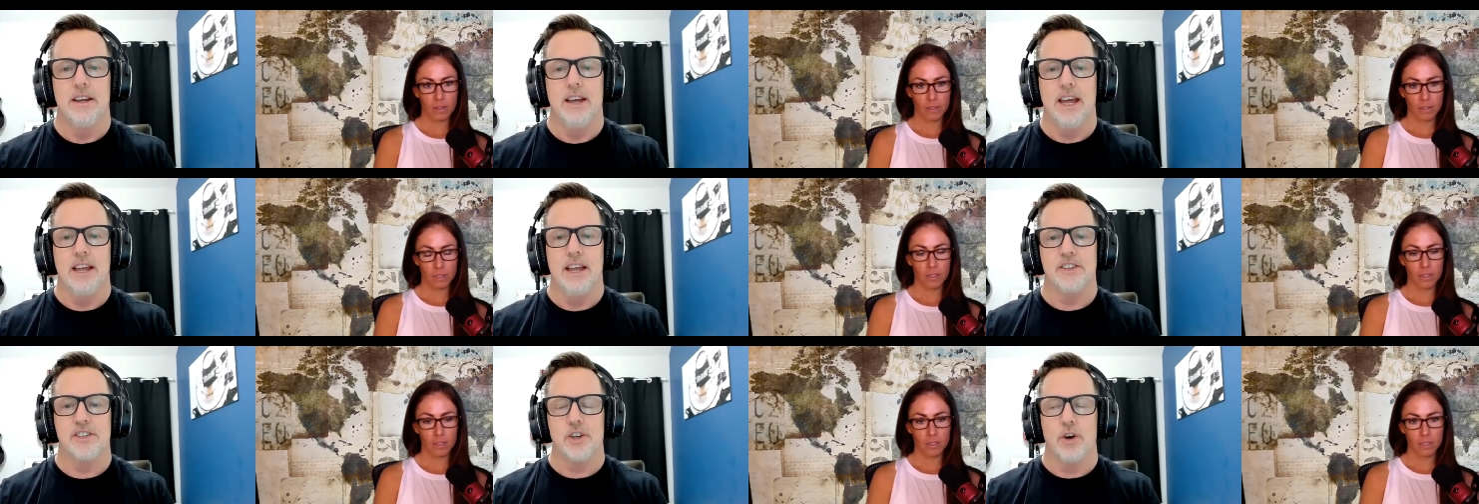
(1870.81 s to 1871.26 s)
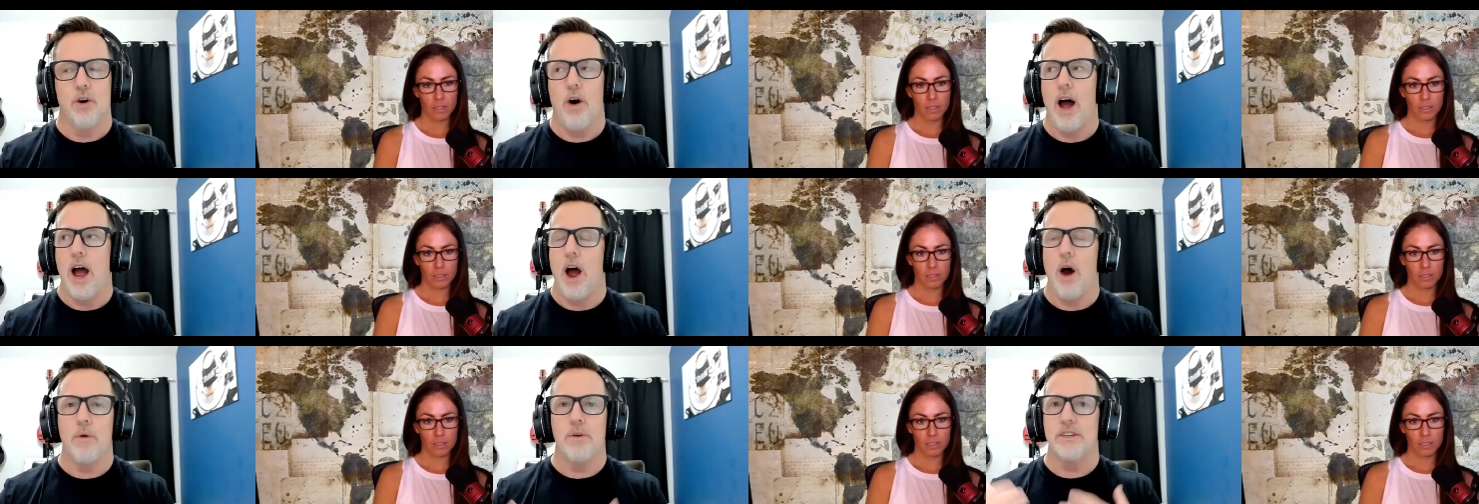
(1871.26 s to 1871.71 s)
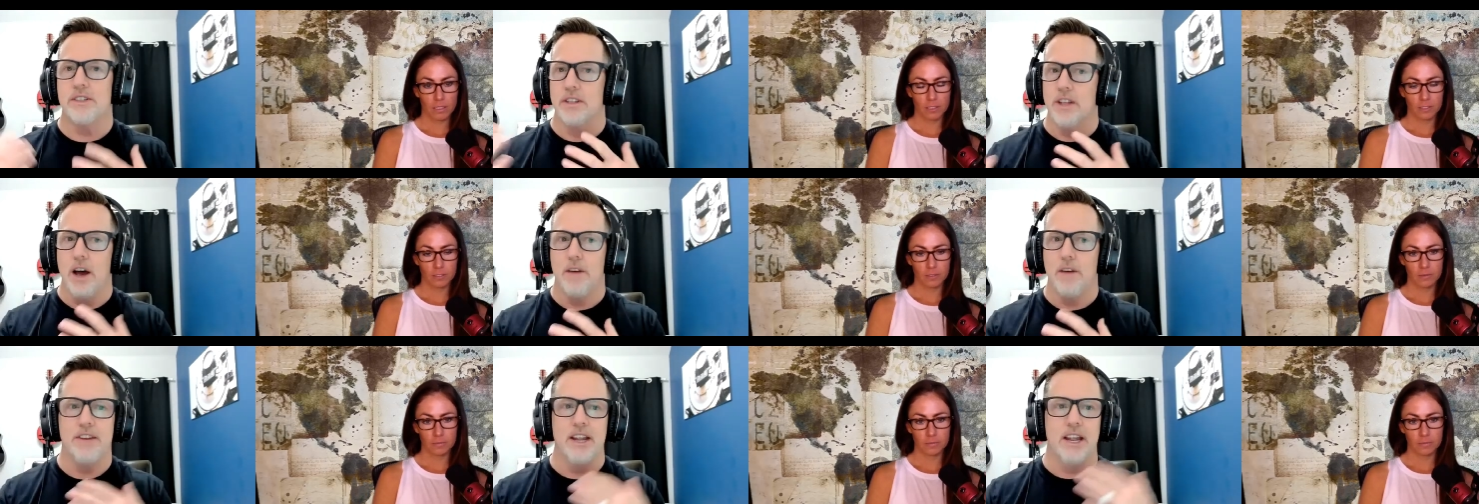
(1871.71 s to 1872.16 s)
Speaker 1: And so I always
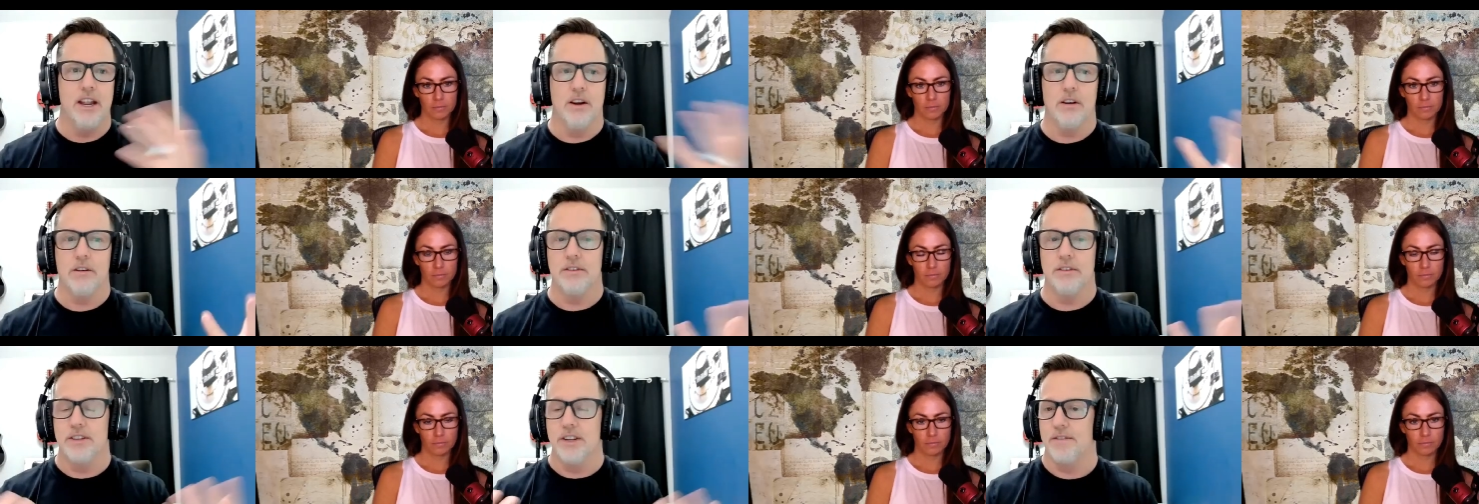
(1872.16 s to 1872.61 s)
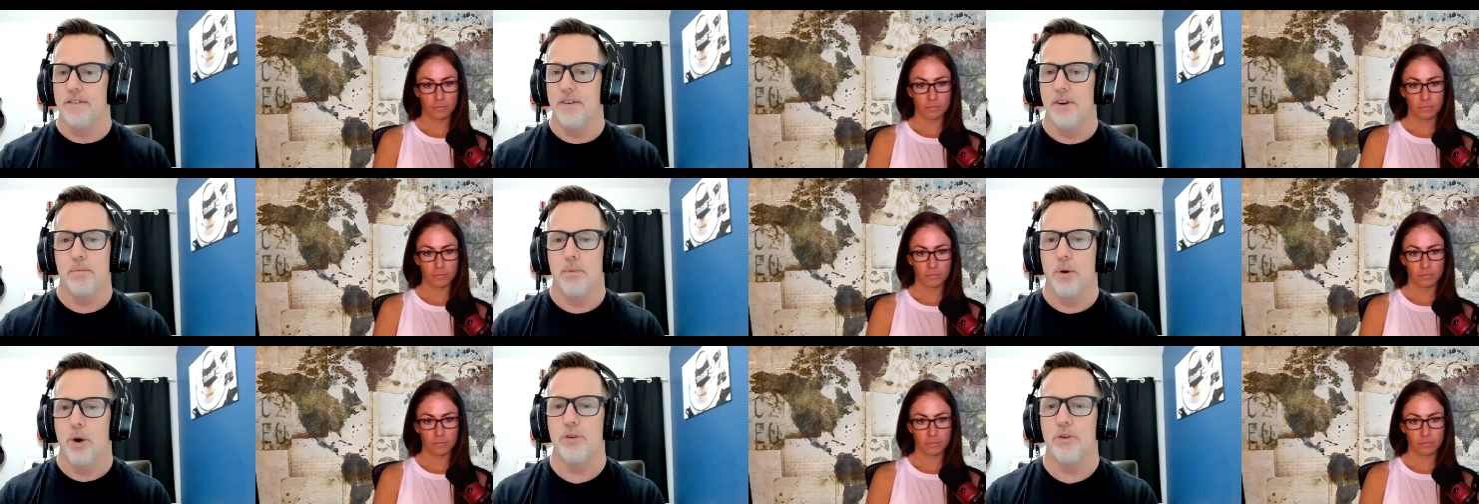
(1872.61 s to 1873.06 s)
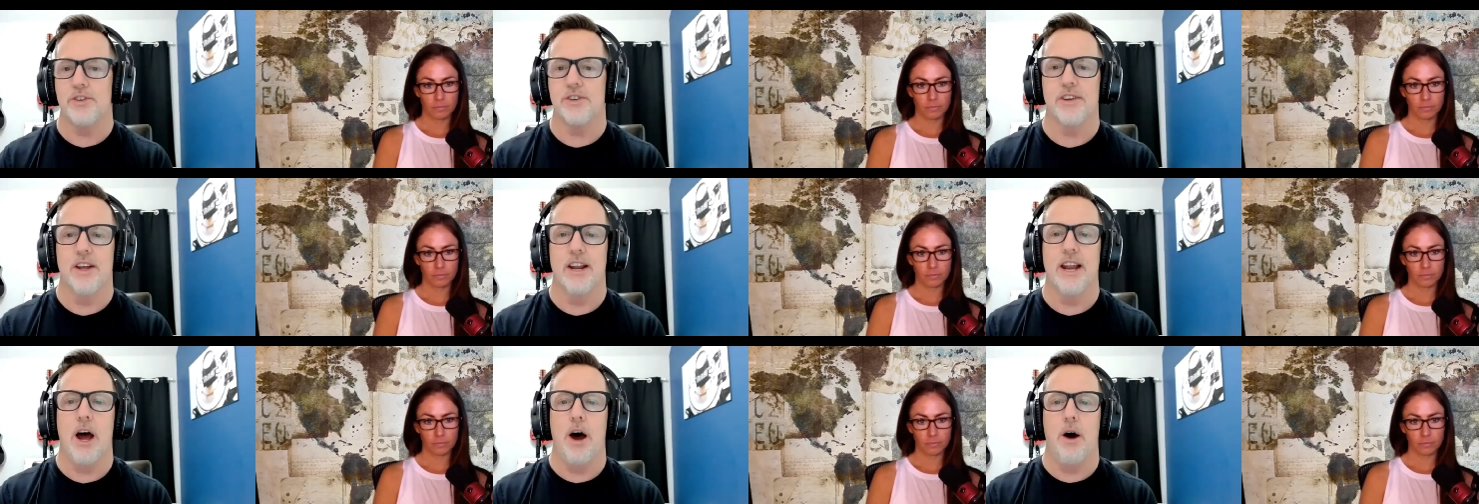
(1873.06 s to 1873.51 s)
love to hear different approaches
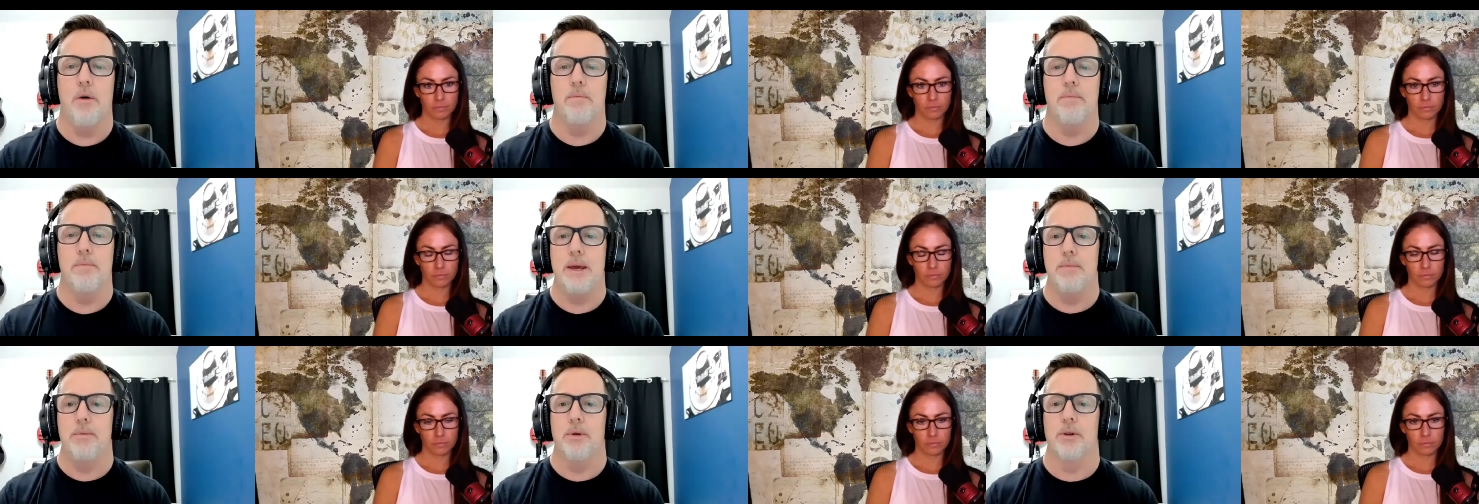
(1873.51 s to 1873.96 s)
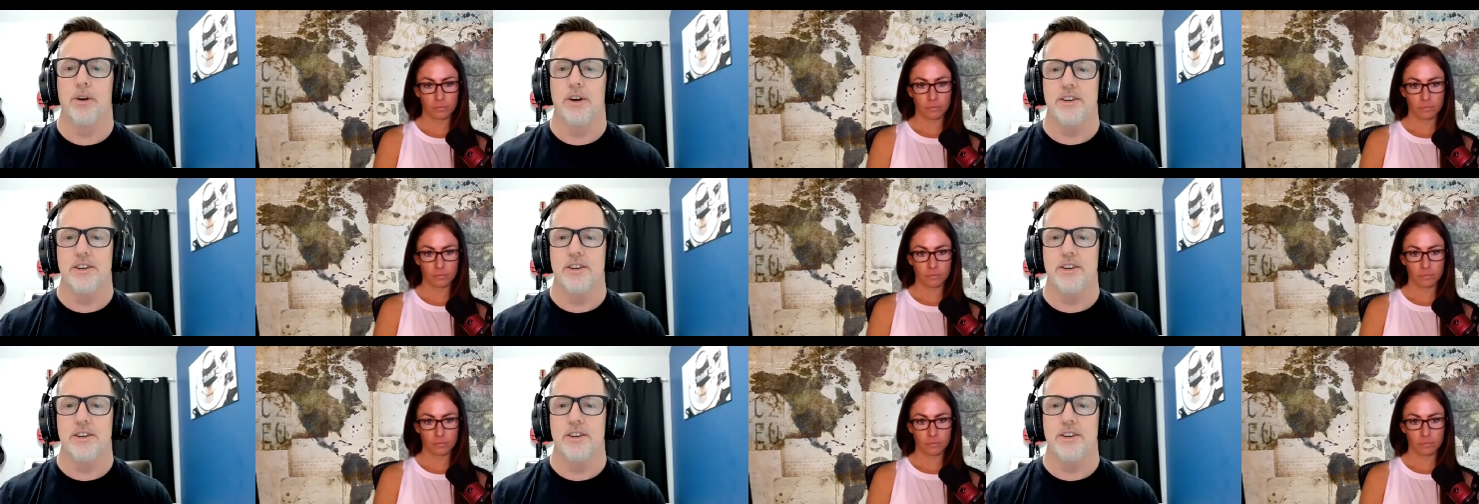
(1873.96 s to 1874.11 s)
on how people are